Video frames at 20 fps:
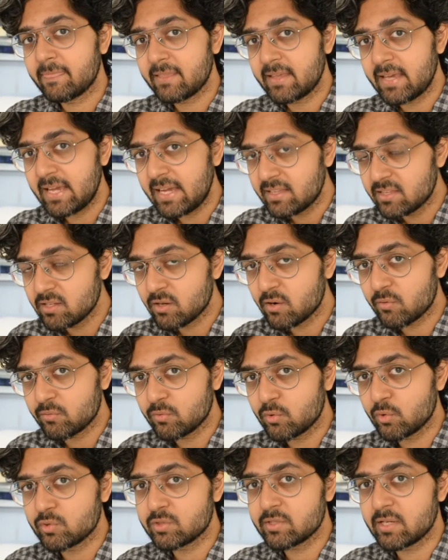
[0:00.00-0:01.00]
either of
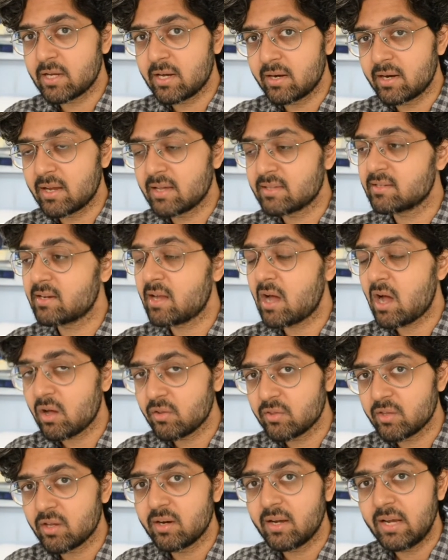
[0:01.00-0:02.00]
those areas and how
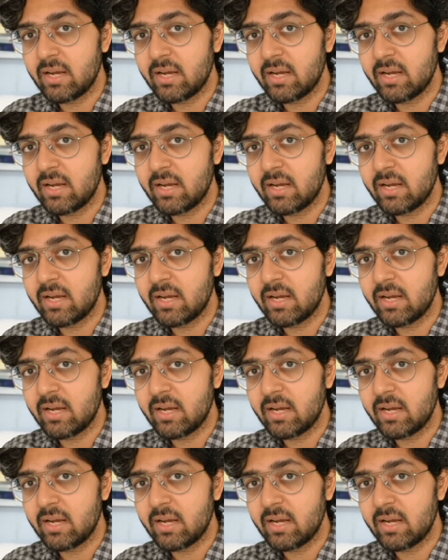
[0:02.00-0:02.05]
they're